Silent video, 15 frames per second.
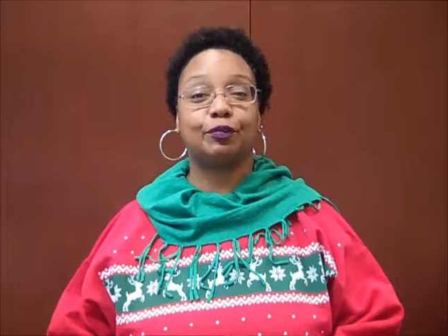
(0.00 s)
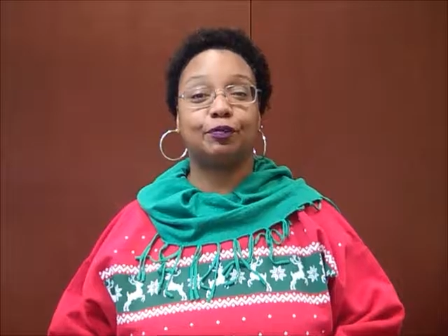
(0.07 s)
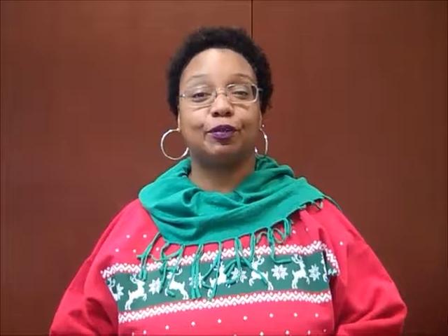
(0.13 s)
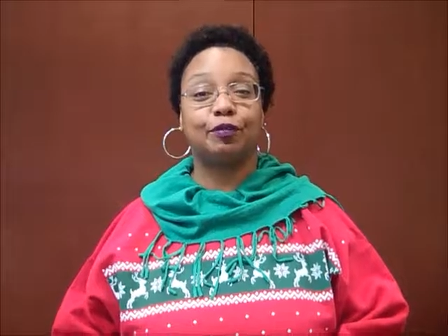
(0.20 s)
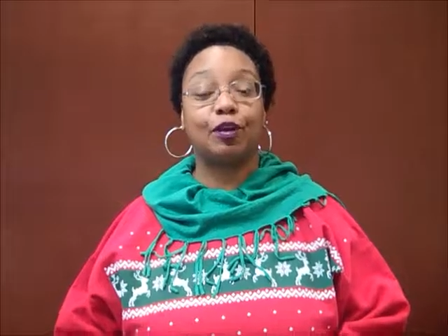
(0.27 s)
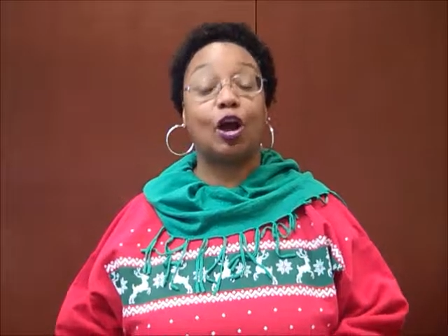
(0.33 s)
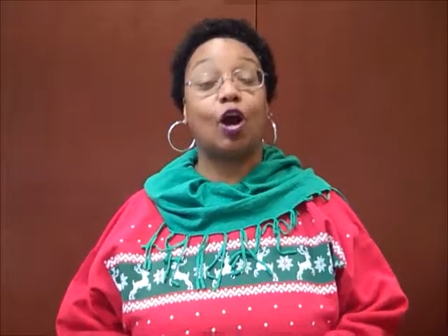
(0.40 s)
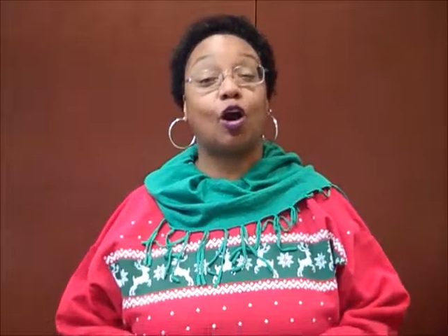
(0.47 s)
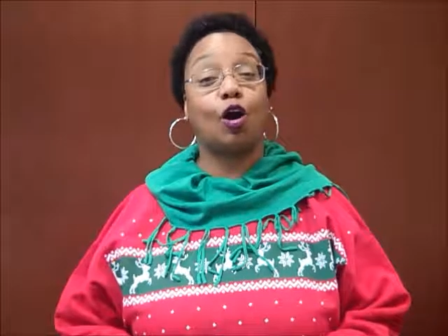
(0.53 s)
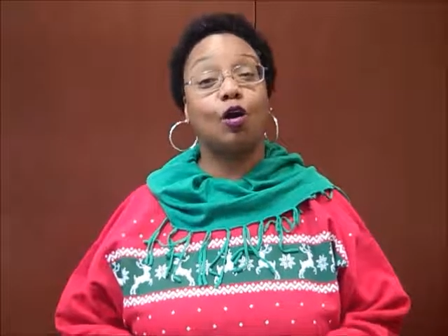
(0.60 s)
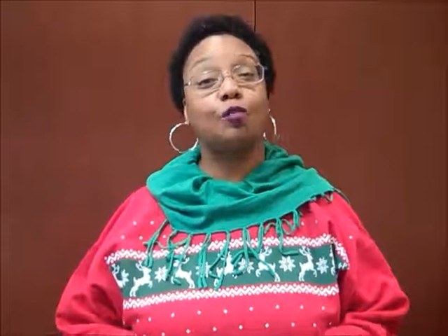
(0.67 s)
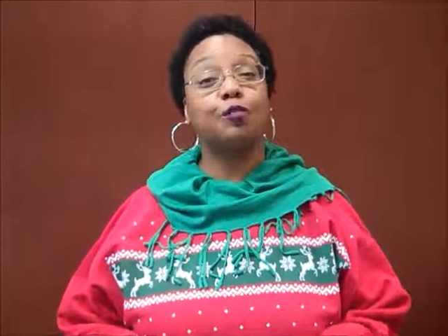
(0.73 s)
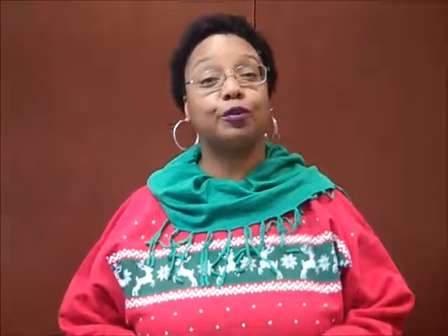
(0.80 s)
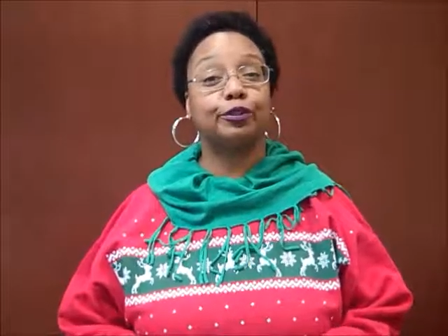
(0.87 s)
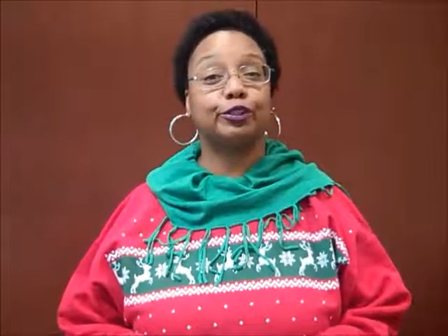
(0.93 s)
the movie
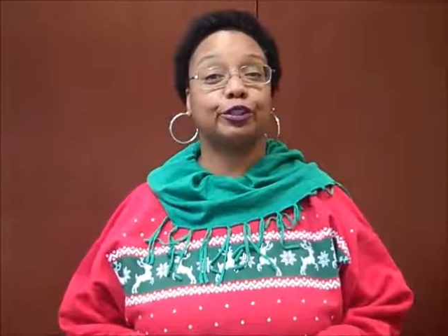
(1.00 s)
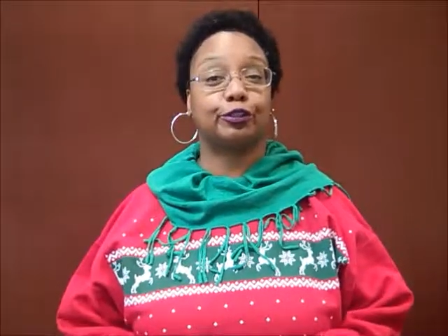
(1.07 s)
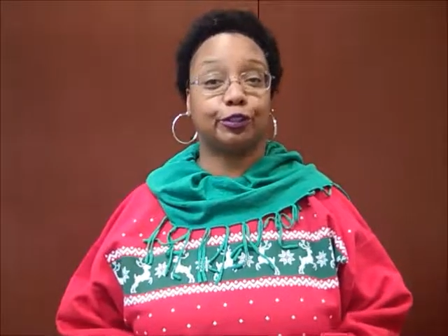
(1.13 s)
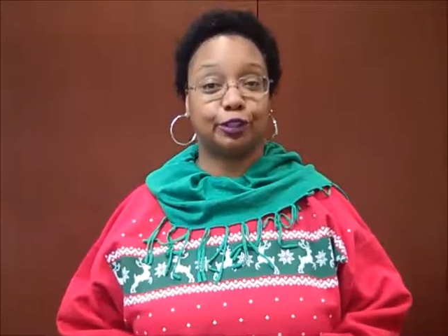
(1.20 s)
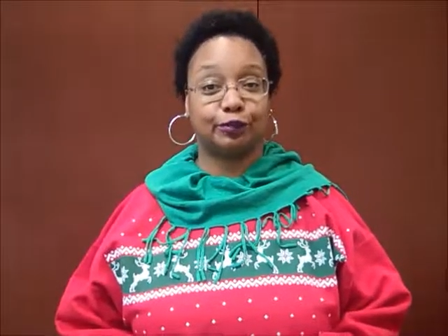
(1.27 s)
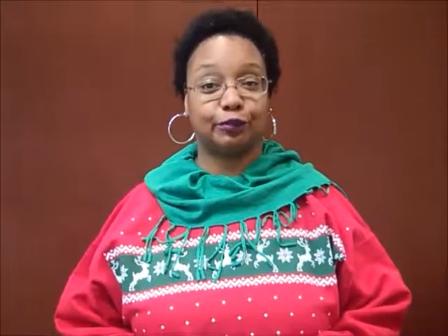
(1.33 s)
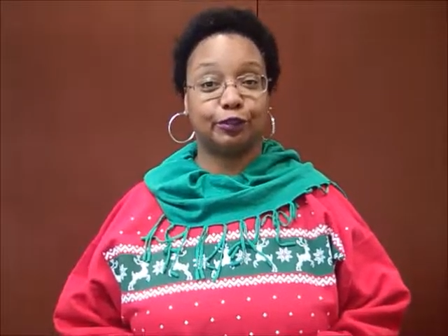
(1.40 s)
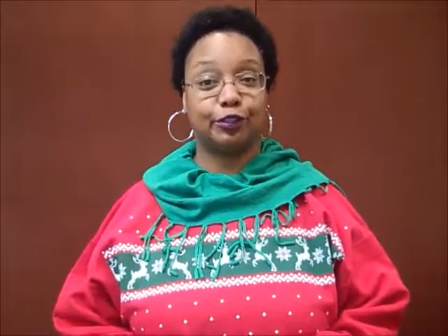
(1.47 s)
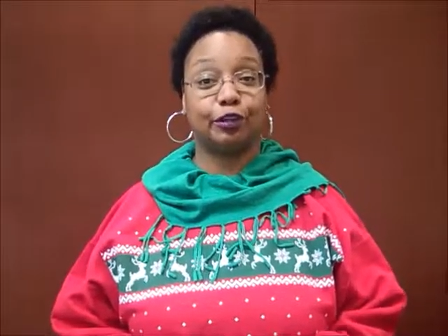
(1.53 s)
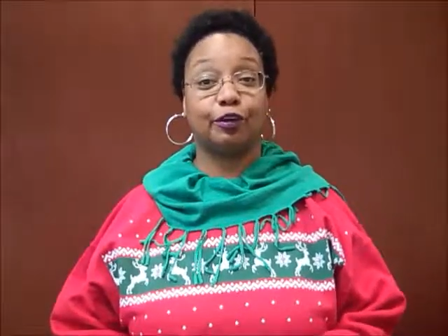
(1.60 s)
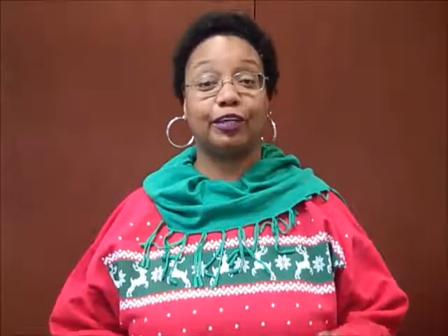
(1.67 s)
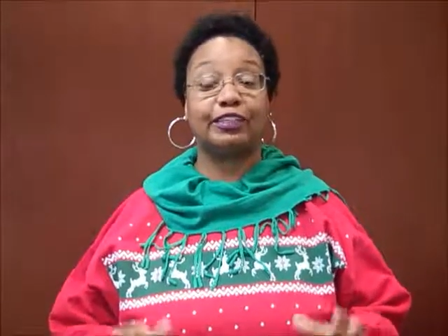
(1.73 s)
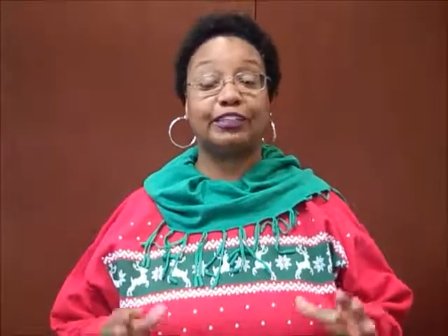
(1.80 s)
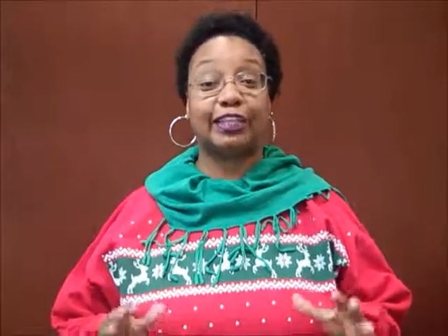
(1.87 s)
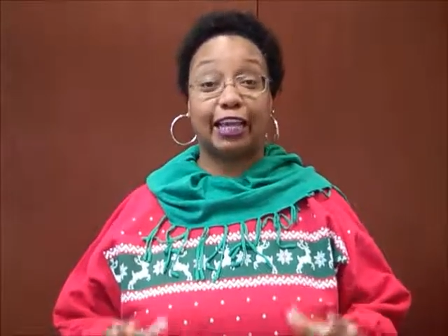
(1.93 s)
Almost Christmas,
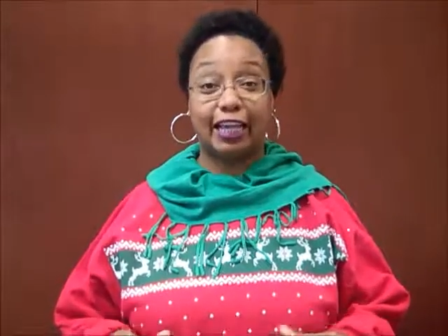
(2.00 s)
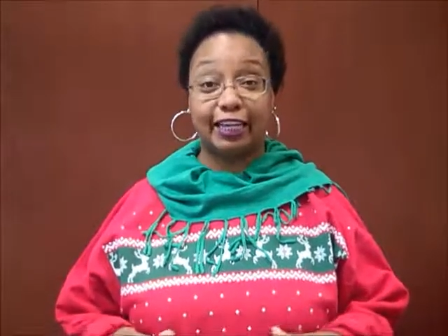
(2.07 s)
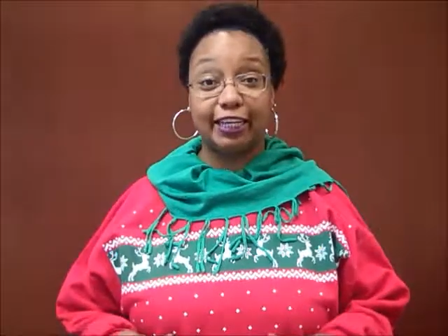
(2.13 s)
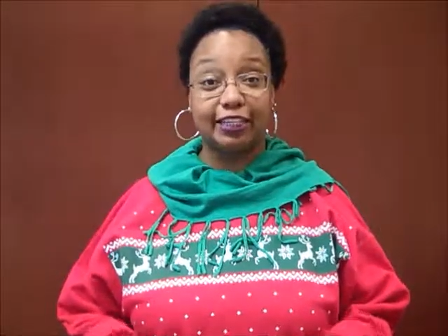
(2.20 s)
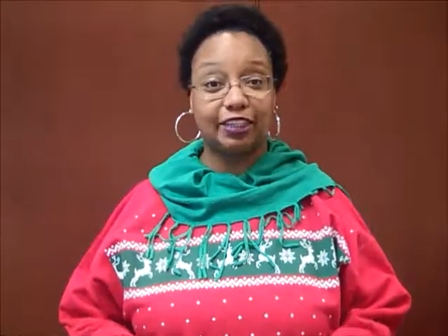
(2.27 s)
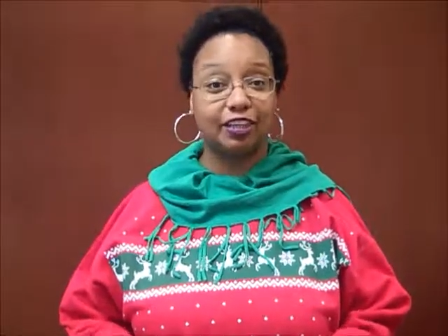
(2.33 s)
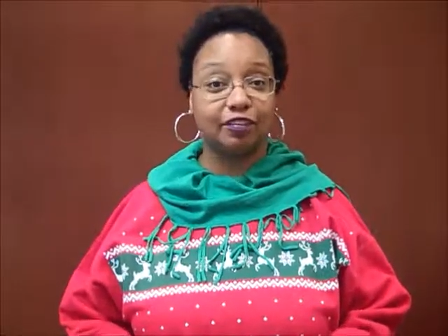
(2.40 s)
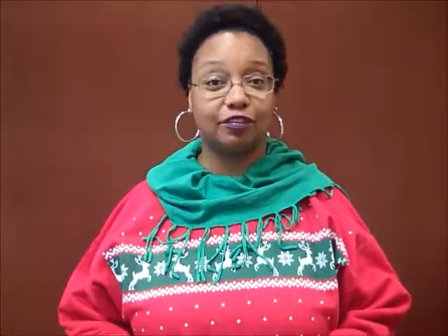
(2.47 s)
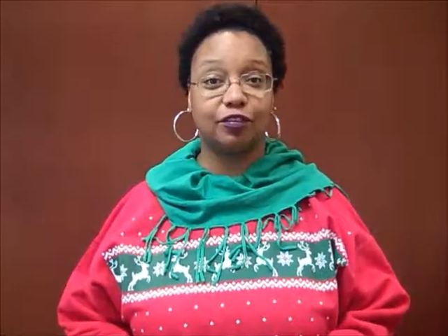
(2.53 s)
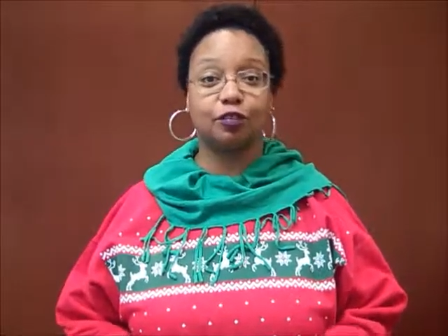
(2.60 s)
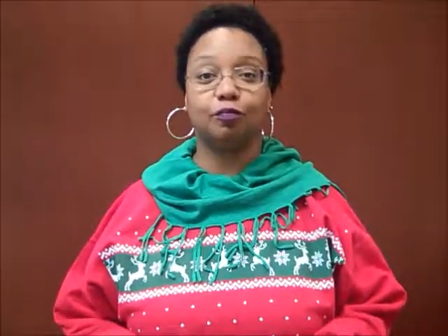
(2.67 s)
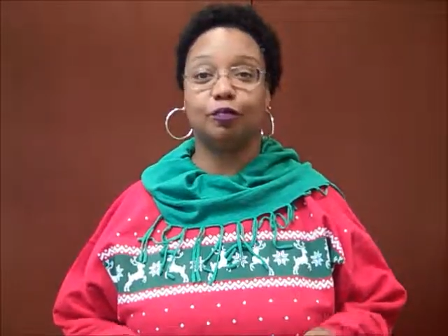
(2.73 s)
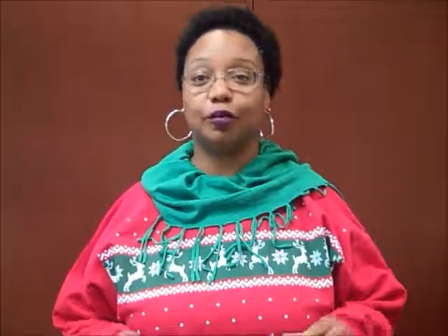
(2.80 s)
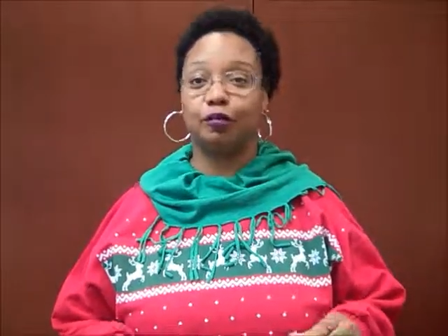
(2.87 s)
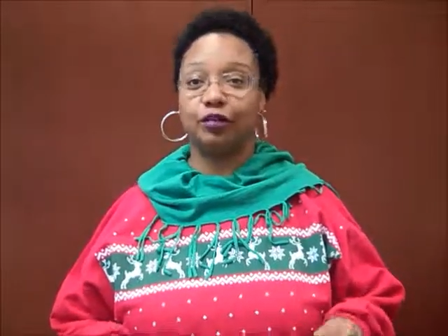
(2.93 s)
starring Danny Glover,
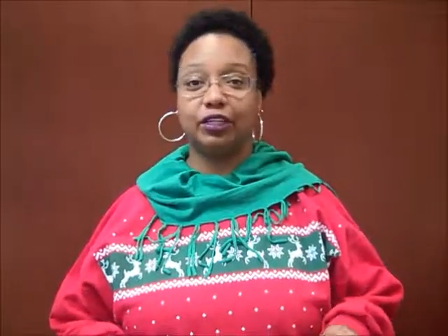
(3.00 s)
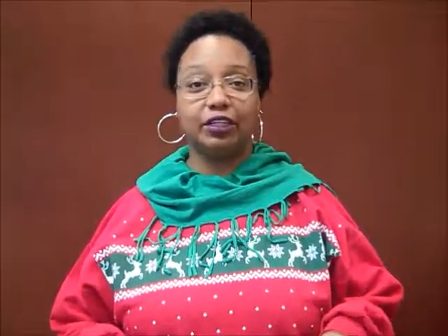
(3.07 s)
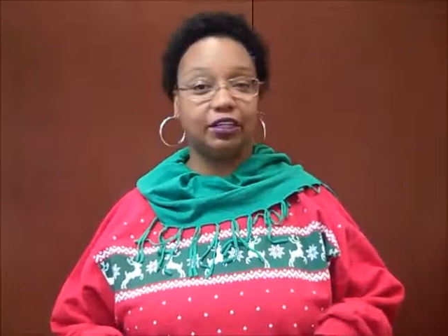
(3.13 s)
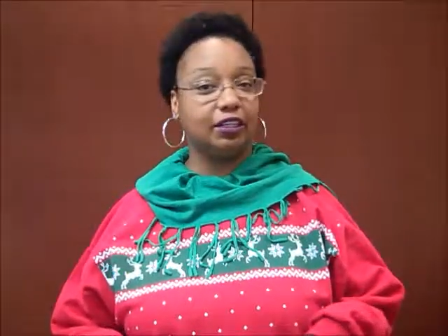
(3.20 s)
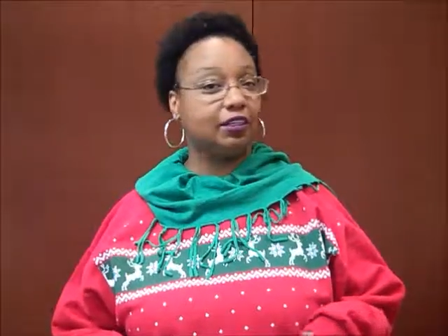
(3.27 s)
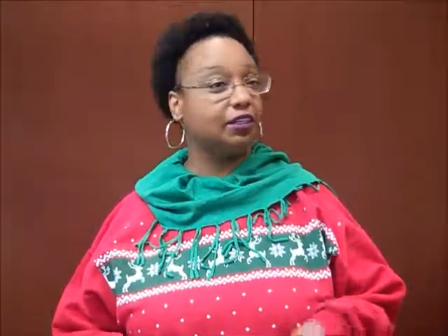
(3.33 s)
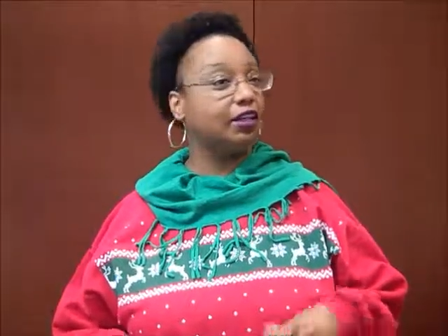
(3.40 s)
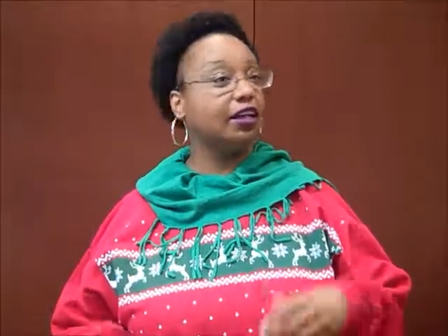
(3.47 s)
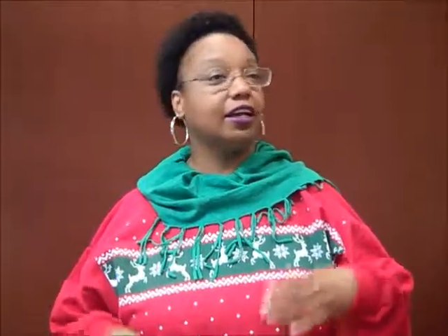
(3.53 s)
Mo'Nique,